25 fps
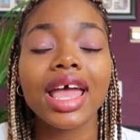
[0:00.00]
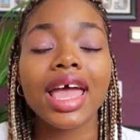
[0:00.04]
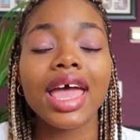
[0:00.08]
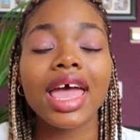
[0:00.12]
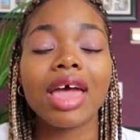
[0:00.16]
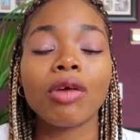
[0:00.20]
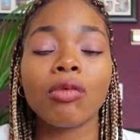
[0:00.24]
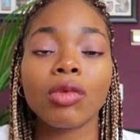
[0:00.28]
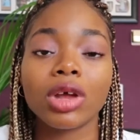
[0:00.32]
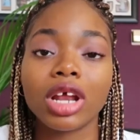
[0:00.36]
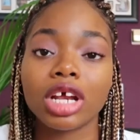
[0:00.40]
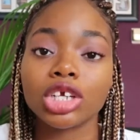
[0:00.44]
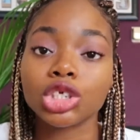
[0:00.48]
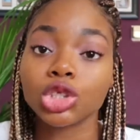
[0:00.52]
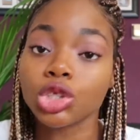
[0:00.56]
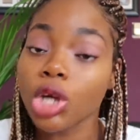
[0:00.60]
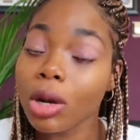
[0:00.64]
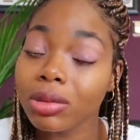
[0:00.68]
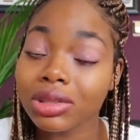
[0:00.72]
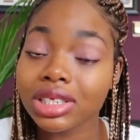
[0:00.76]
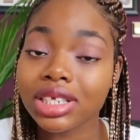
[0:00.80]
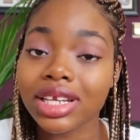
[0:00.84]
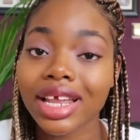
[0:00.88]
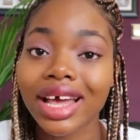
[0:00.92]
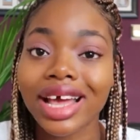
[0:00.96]
And when I show
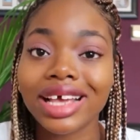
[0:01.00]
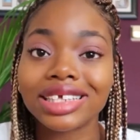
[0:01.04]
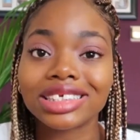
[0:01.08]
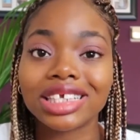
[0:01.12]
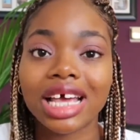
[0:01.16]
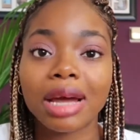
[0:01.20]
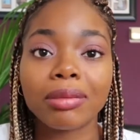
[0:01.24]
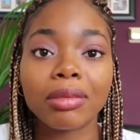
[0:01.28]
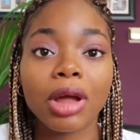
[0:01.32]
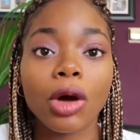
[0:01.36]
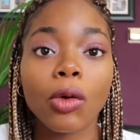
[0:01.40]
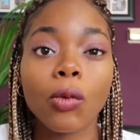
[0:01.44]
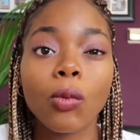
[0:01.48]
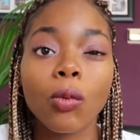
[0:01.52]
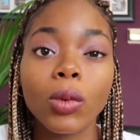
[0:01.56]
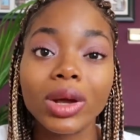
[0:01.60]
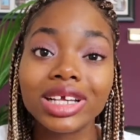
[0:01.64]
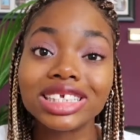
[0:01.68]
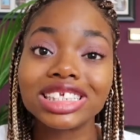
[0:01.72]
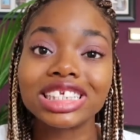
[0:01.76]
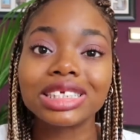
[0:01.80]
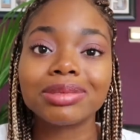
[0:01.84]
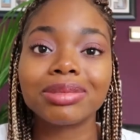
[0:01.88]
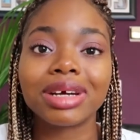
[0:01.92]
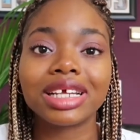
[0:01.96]
up to class, I'm not
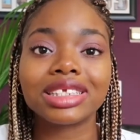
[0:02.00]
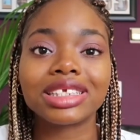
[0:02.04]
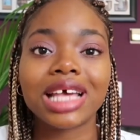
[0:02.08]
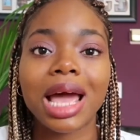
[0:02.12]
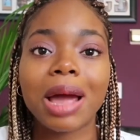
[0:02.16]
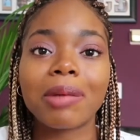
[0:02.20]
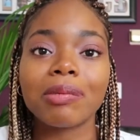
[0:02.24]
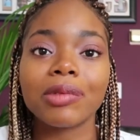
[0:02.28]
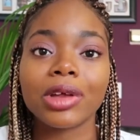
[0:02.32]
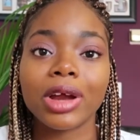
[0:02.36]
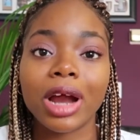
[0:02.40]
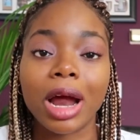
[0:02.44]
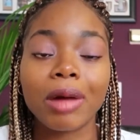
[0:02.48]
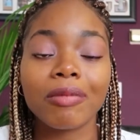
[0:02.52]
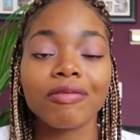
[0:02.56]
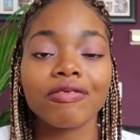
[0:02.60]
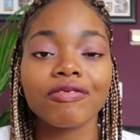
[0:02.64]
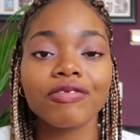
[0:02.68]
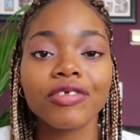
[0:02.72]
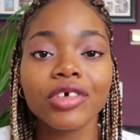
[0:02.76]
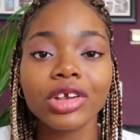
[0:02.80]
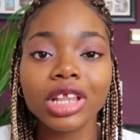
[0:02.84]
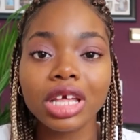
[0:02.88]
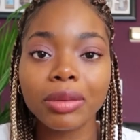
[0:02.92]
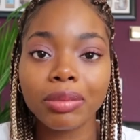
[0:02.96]
wasting my time there. I'm
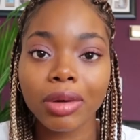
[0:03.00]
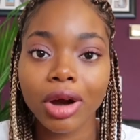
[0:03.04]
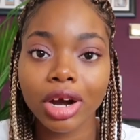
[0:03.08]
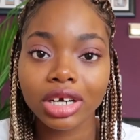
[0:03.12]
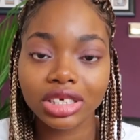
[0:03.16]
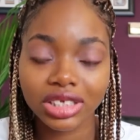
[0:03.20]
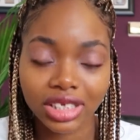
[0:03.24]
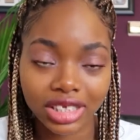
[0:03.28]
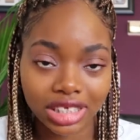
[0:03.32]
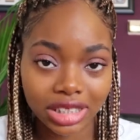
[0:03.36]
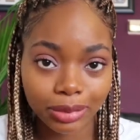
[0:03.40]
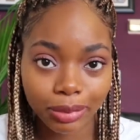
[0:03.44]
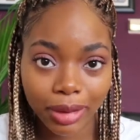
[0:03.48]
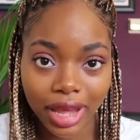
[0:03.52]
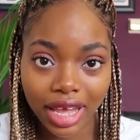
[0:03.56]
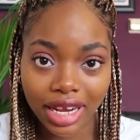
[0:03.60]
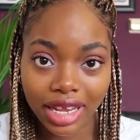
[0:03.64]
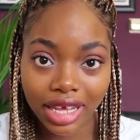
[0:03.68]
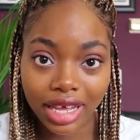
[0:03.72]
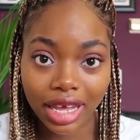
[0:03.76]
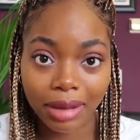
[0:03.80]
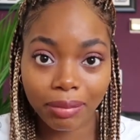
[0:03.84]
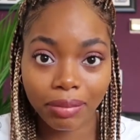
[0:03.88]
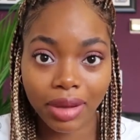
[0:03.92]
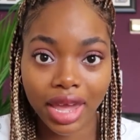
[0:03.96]
fully
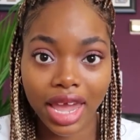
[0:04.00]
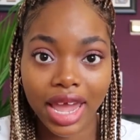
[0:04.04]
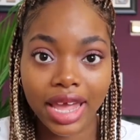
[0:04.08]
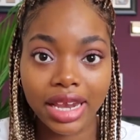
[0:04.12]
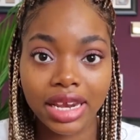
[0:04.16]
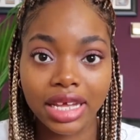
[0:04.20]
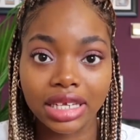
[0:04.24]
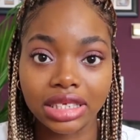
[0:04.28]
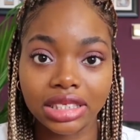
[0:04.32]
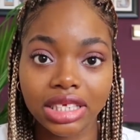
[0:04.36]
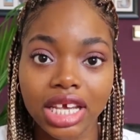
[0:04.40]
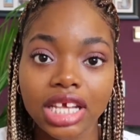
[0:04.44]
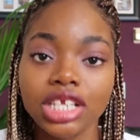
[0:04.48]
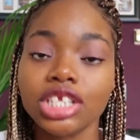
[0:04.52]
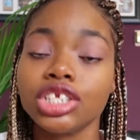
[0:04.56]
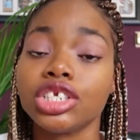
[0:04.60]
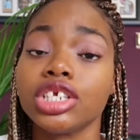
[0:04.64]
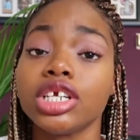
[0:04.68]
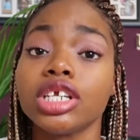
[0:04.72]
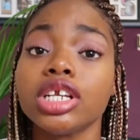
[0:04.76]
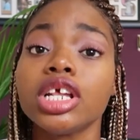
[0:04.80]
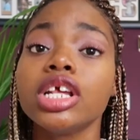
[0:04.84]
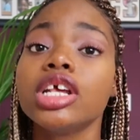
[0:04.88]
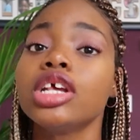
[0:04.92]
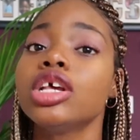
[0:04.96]
participating and paying
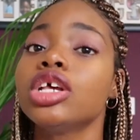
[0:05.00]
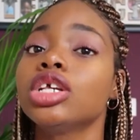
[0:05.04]
attention.